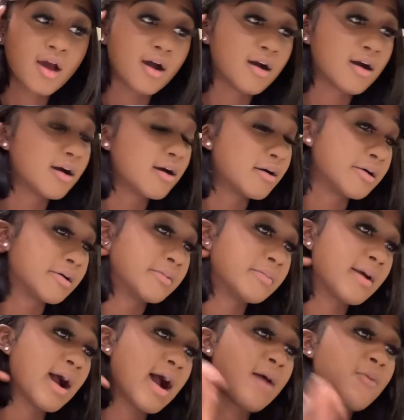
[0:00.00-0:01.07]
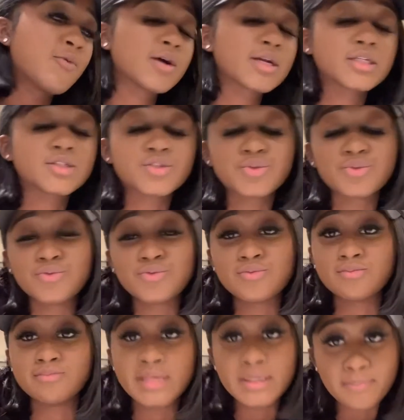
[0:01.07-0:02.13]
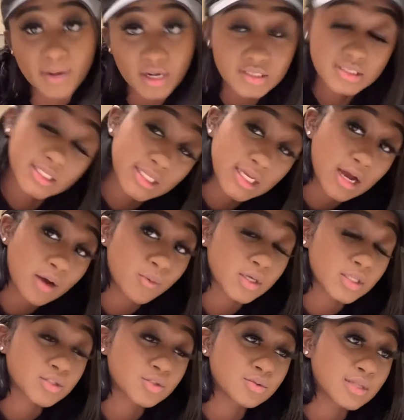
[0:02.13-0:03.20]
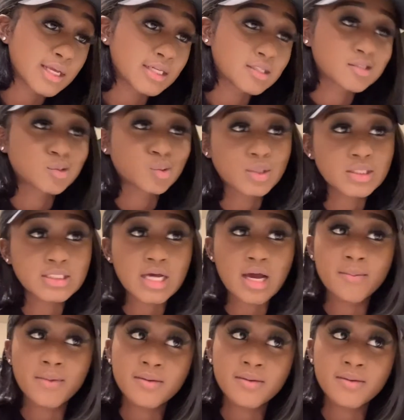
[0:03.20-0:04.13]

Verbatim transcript: Um, I want to do, me personally, I want to do like a story time.